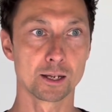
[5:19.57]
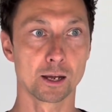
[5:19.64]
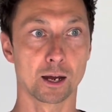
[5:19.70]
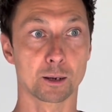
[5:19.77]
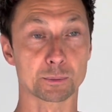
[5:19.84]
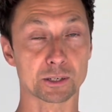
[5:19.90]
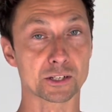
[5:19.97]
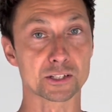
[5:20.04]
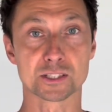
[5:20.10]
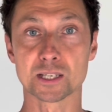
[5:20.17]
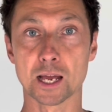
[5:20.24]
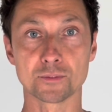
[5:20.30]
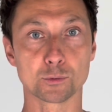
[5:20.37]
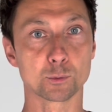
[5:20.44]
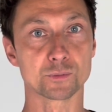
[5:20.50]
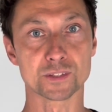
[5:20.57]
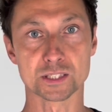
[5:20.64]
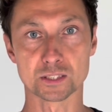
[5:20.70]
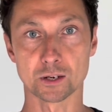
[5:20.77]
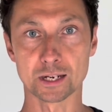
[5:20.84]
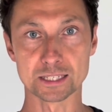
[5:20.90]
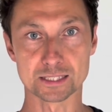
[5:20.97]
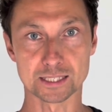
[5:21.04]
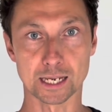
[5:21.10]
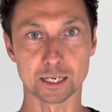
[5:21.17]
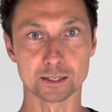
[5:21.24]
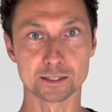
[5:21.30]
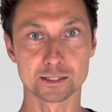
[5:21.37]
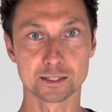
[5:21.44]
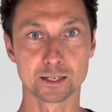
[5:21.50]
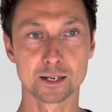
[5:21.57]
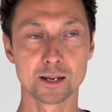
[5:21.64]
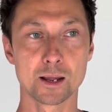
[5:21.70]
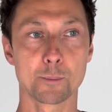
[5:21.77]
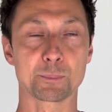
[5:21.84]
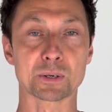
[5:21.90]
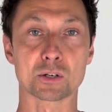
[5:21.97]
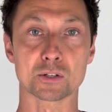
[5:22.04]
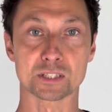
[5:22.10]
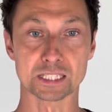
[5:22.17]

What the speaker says: I'm going to serve it with a side salad because,